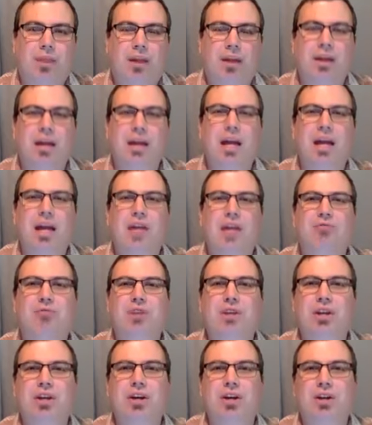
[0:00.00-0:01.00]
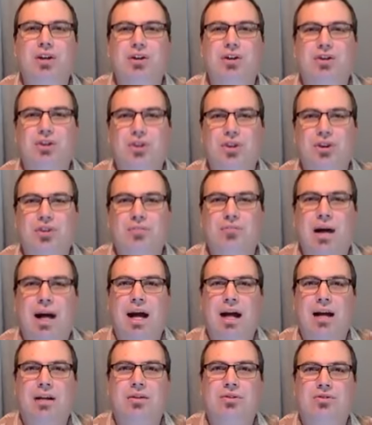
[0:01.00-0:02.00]
Again, if we turn
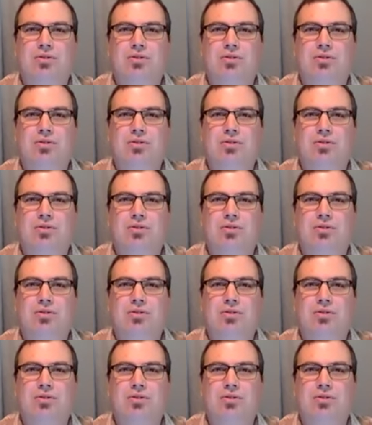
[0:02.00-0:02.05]
back